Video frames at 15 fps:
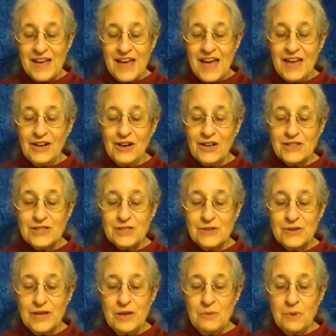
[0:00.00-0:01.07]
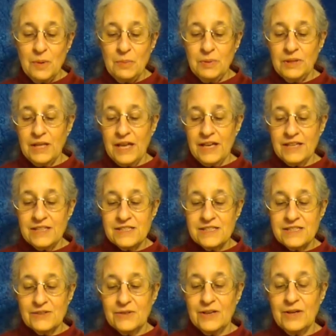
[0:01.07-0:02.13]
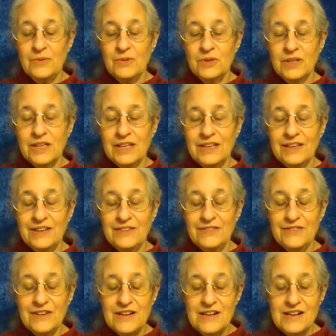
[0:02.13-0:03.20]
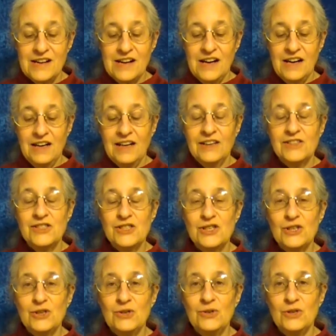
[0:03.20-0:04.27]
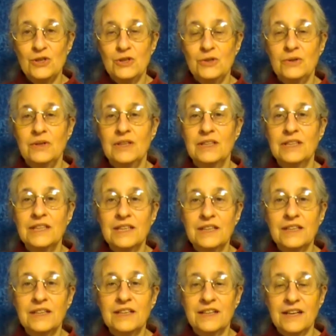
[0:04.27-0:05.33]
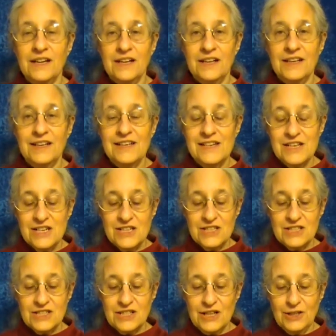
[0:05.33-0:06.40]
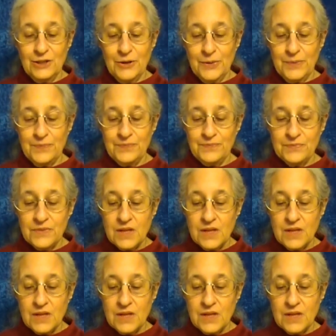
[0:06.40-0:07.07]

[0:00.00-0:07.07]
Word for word: And also he will place or he will give uh, to you lecha shalom.